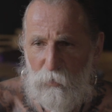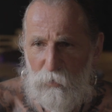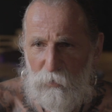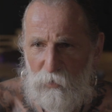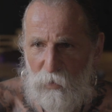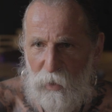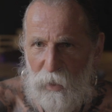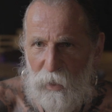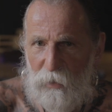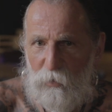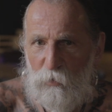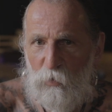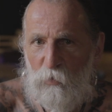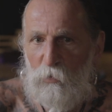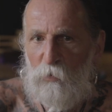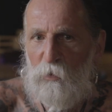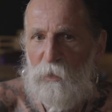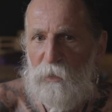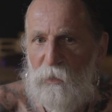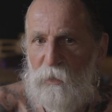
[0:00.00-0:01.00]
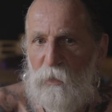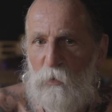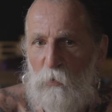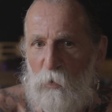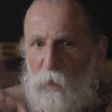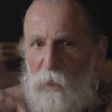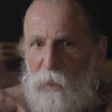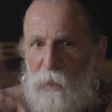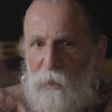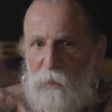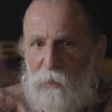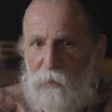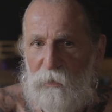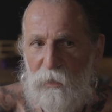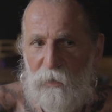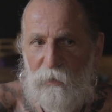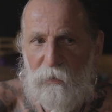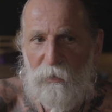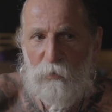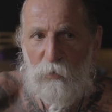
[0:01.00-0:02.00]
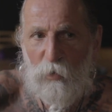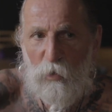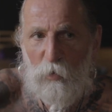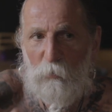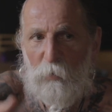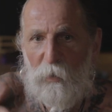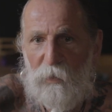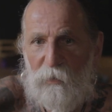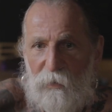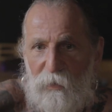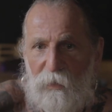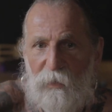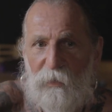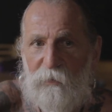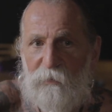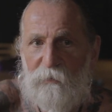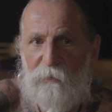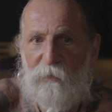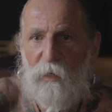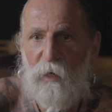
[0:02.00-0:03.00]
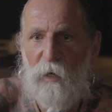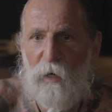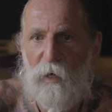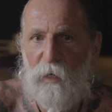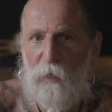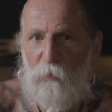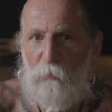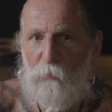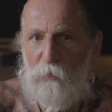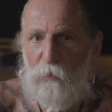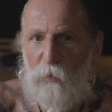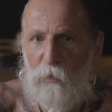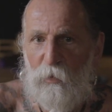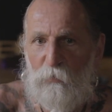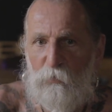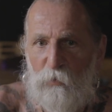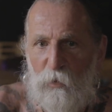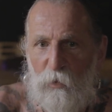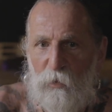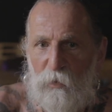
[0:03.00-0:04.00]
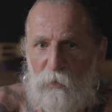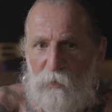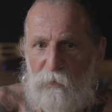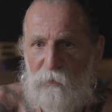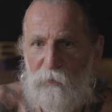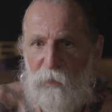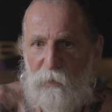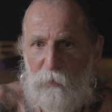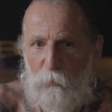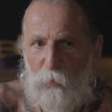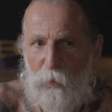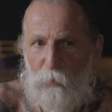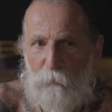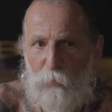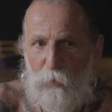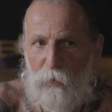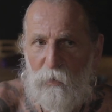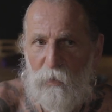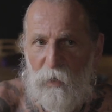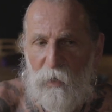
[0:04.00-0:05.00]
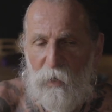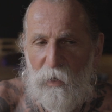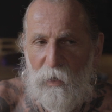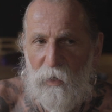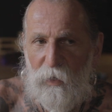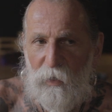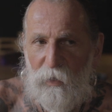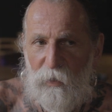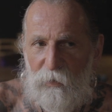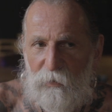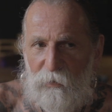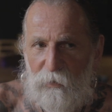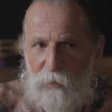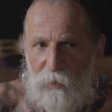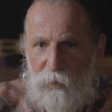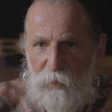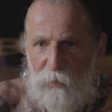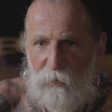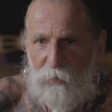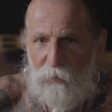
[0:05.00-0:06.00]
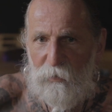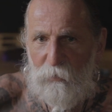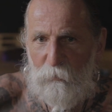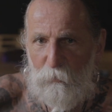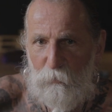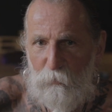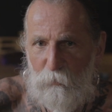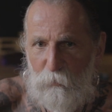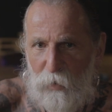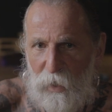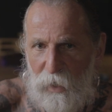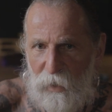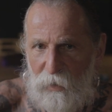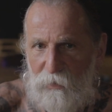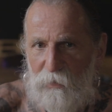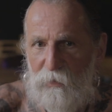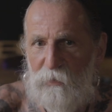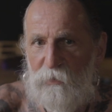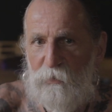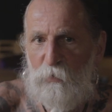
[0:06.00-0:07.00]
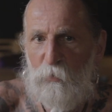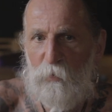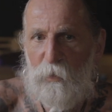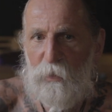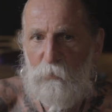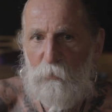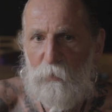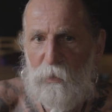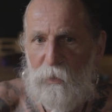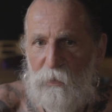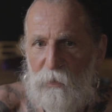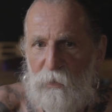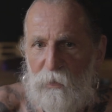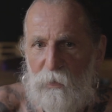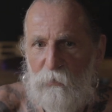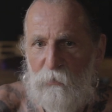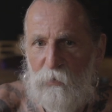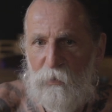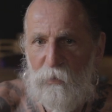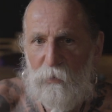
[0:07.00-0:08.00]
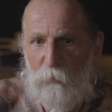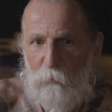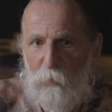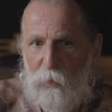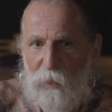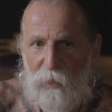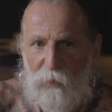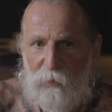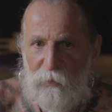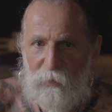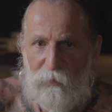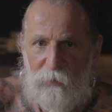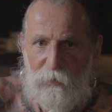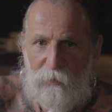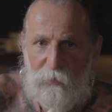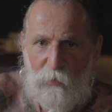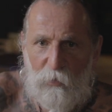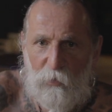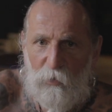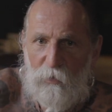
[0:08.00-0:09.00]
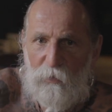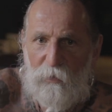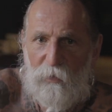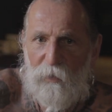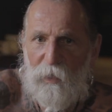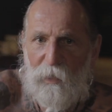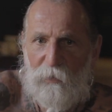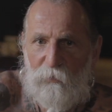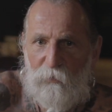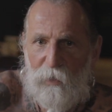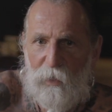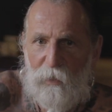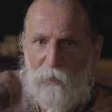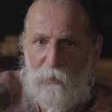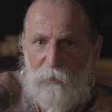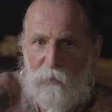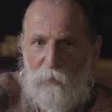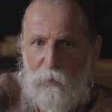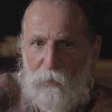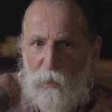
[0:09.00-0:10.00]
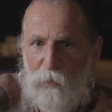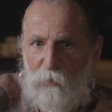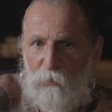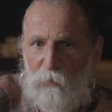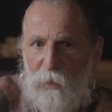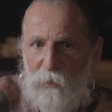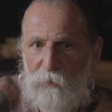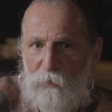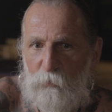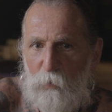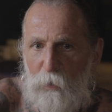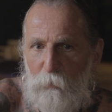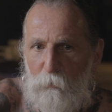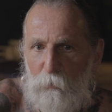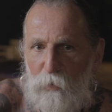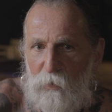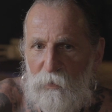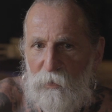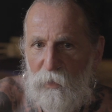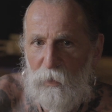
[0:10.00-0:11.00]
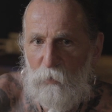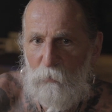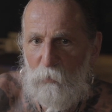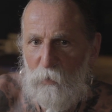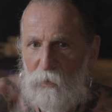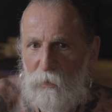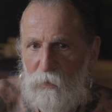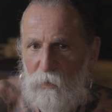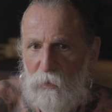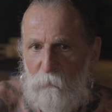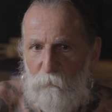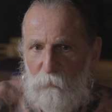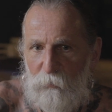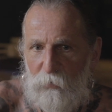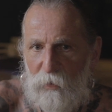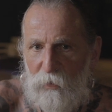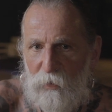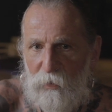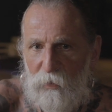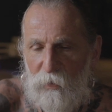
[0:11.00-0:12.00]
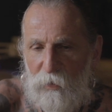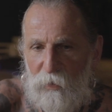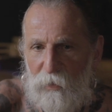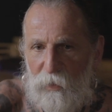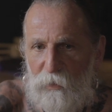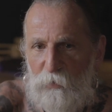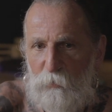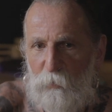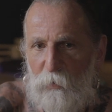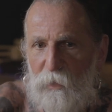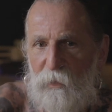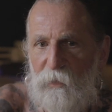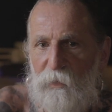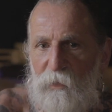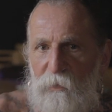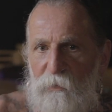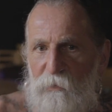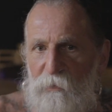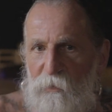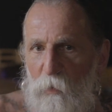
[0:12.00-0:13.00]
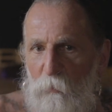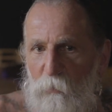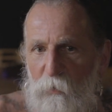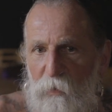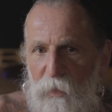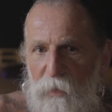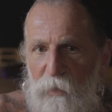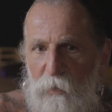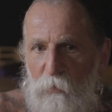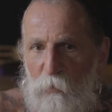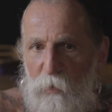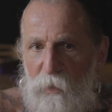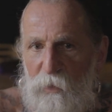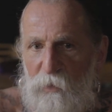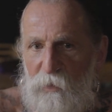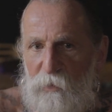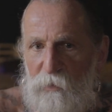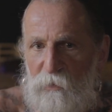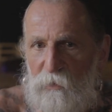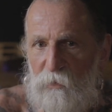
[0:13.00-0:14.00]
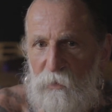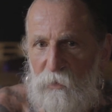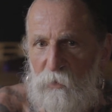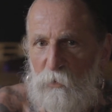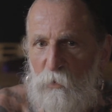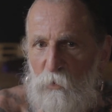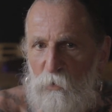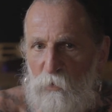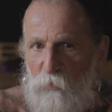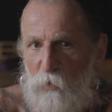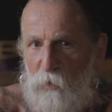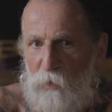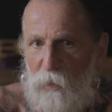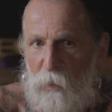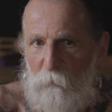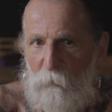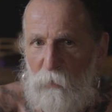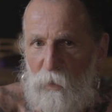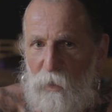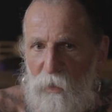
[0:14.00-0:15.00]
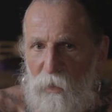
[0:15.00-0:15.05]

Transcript: try to do it in a way that nobody gets harmed, of course, that people can practice with me, even the beginners or the advanced people, they will experience something which is good for them.